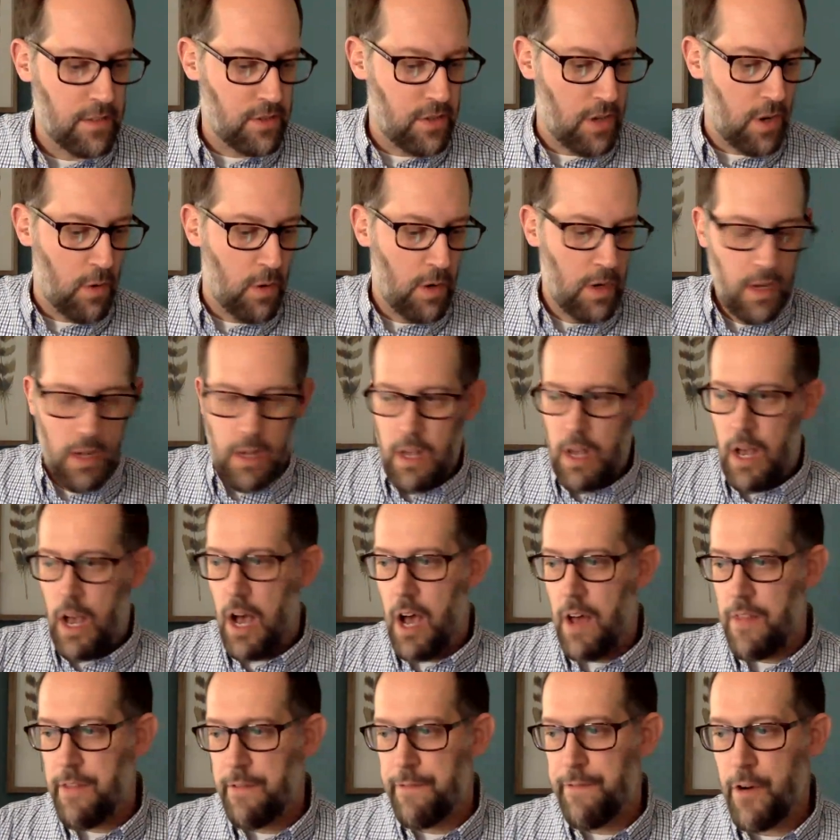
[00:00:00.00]
So
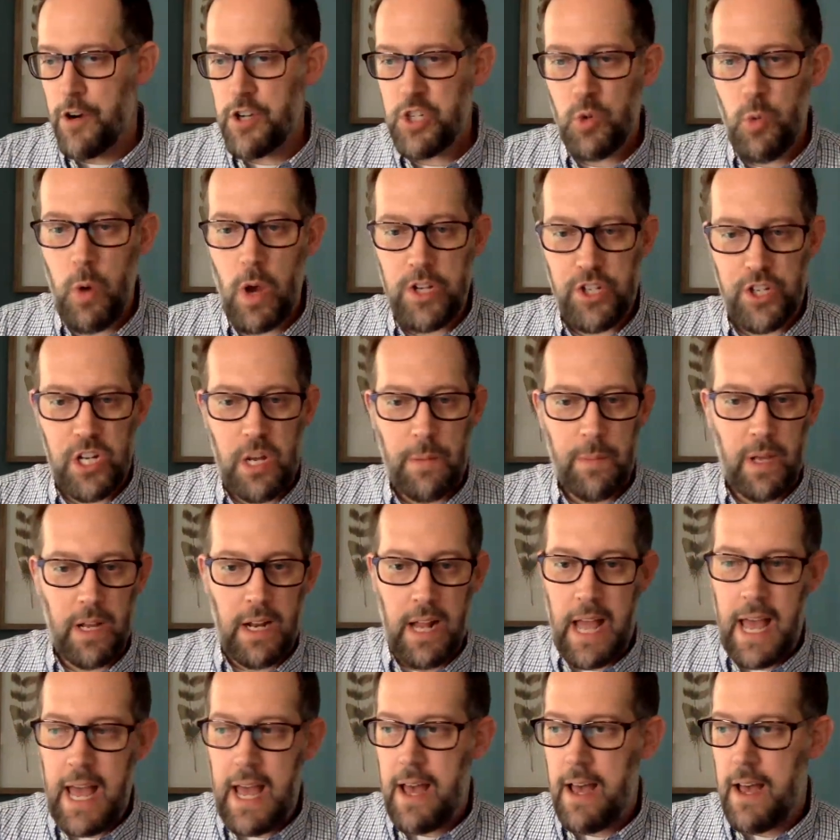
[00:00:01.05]
the first question I'm going
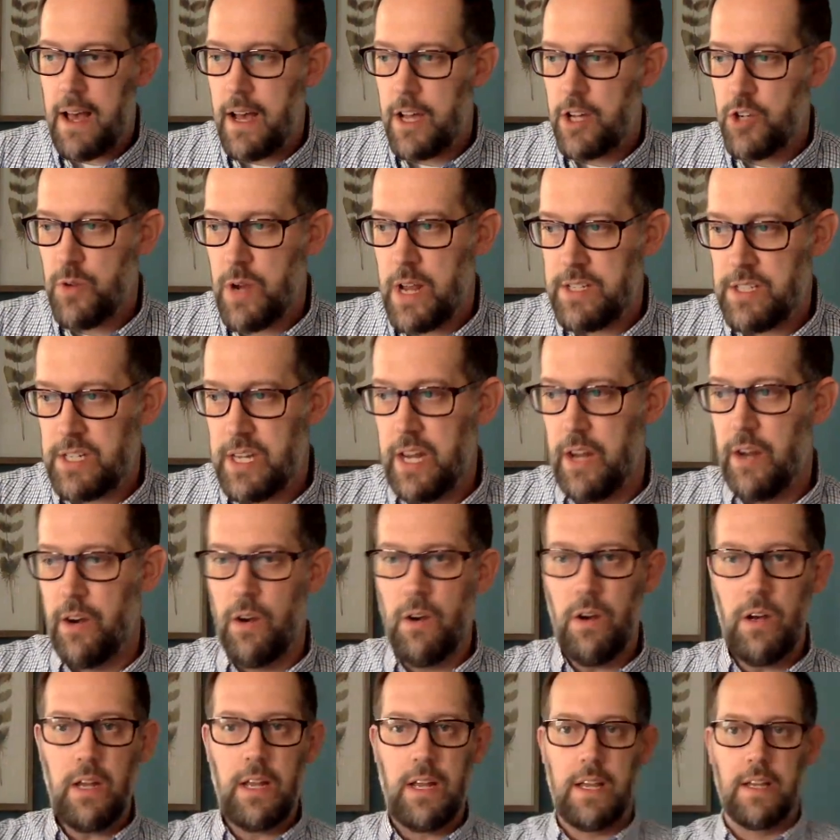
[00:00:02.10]
to address
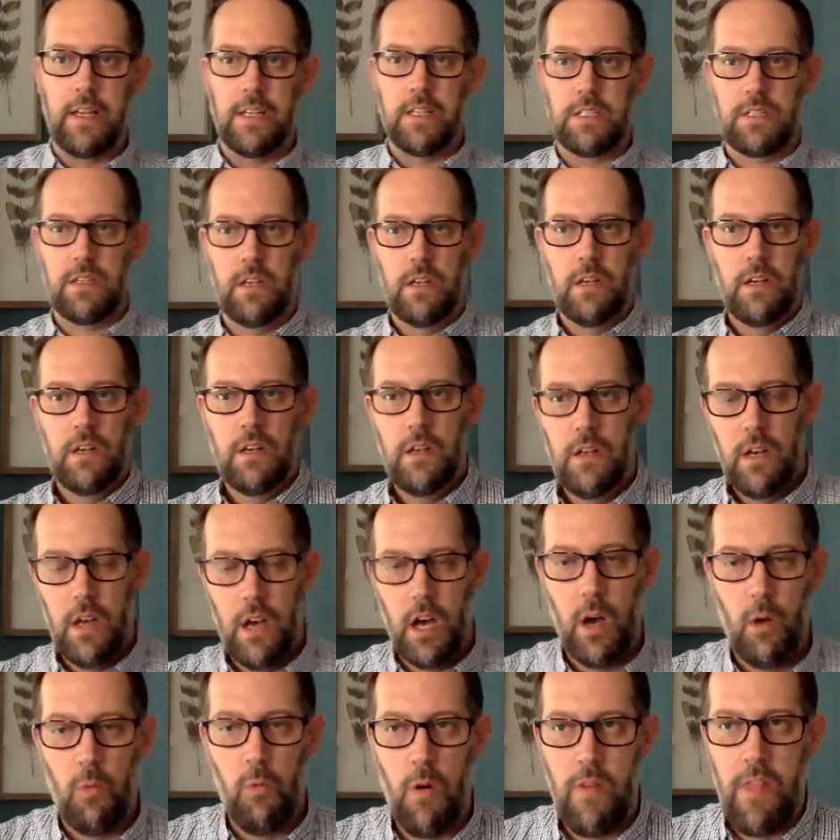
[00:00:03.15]
here is
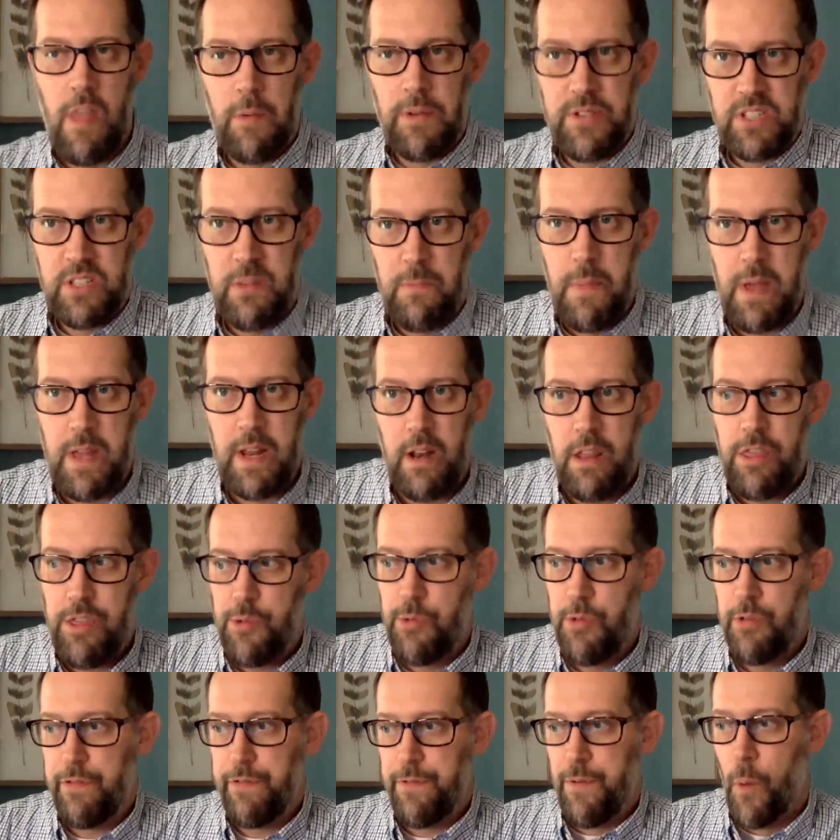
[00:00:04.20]
one that was submitted
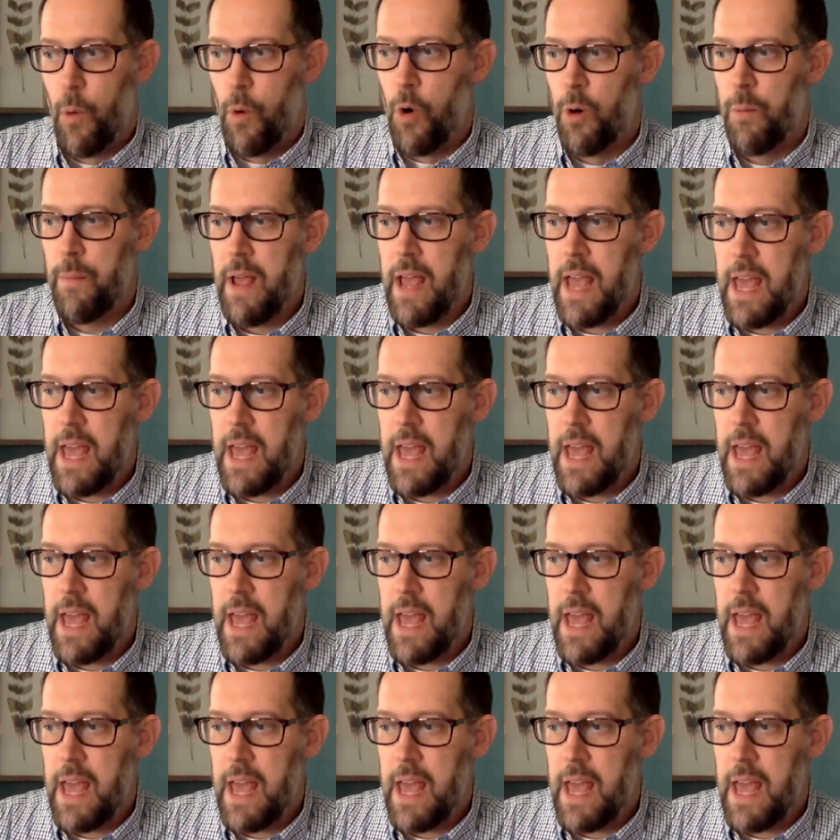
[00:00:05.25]
through the form.